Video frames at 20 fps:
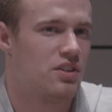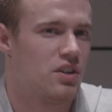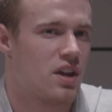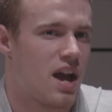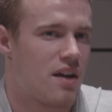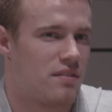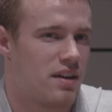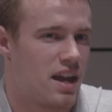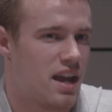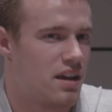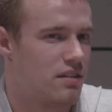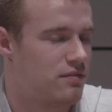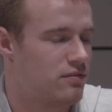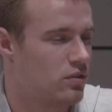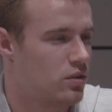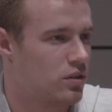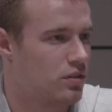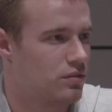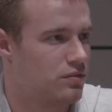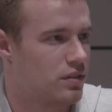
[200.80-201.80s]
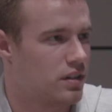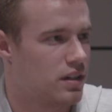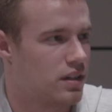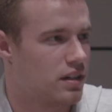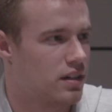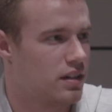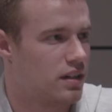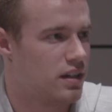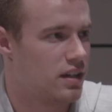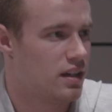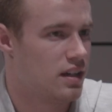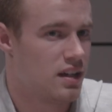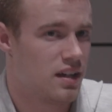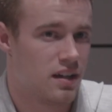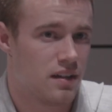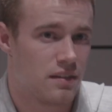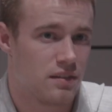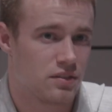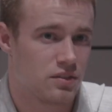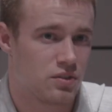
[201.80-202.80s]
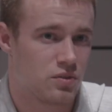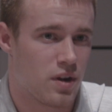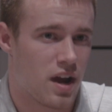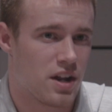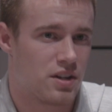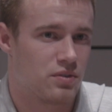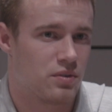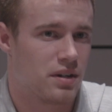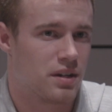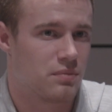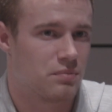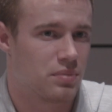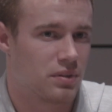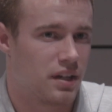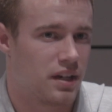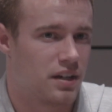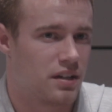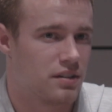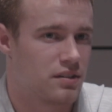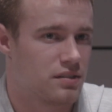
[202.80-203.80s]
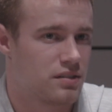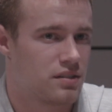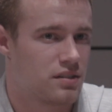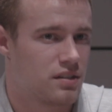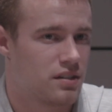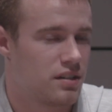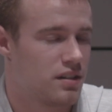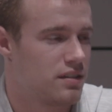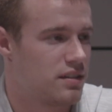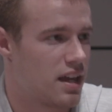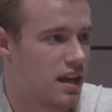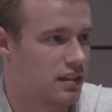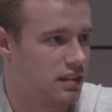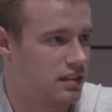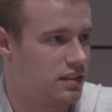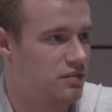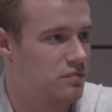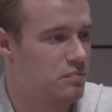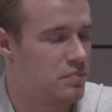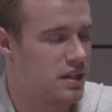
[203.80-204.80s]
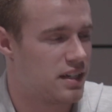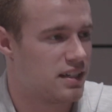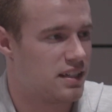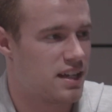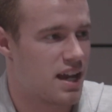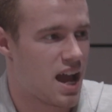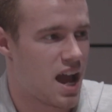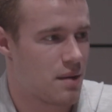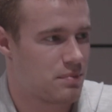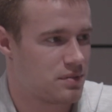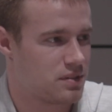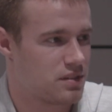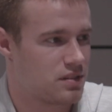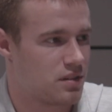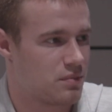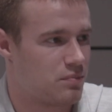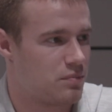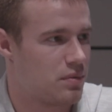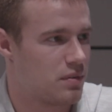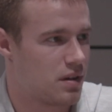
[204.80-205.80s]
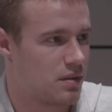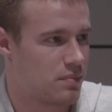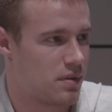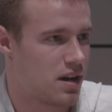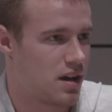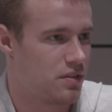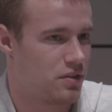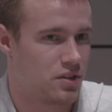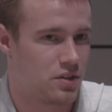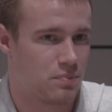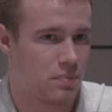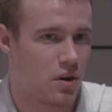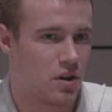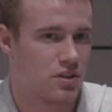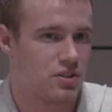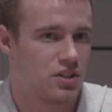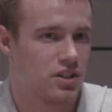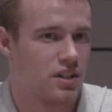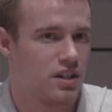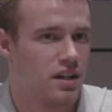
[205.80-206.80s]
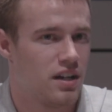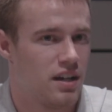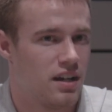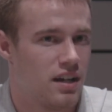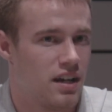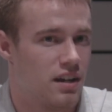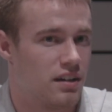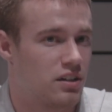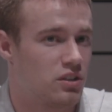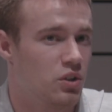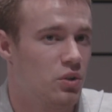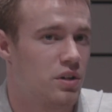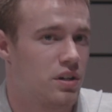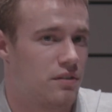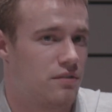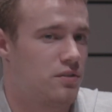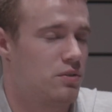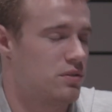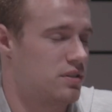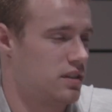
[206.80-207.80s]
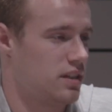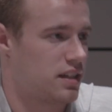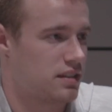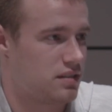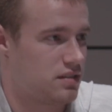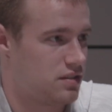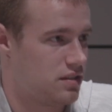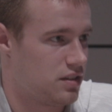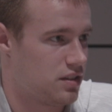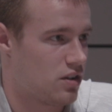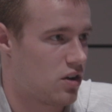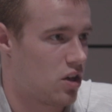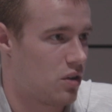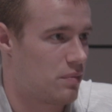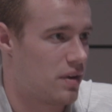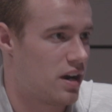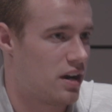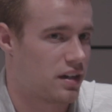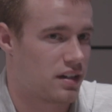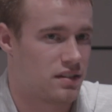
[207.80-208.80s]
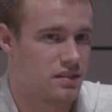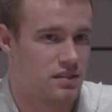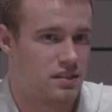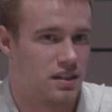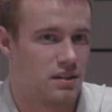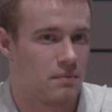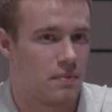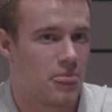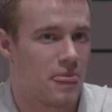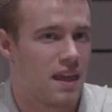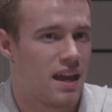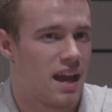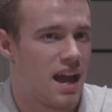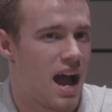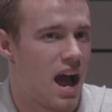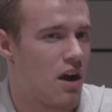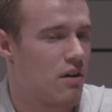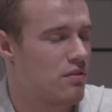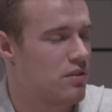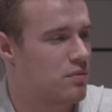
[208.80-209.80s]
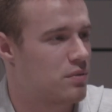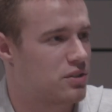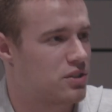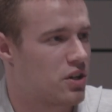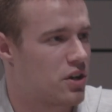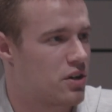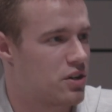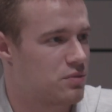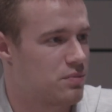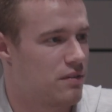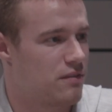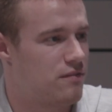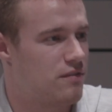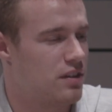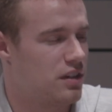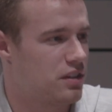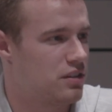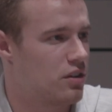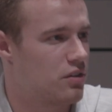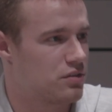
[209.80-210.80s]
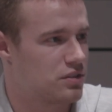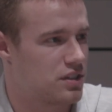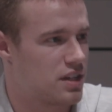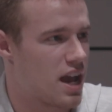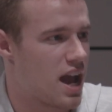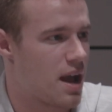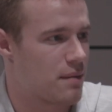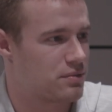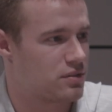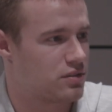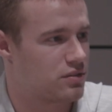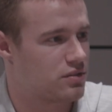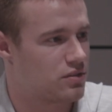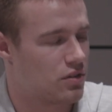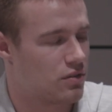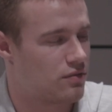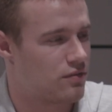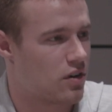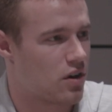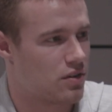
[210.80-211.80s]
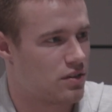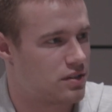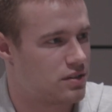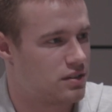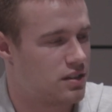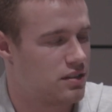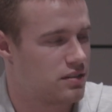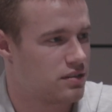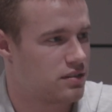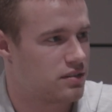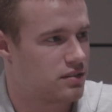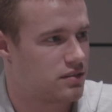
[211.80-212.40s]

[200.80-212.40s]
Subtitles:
that you have a handful of graduating players that leave big gaps upon their departure, including a few selected to the All-American team. How have the returners been filling those gaps so far this season?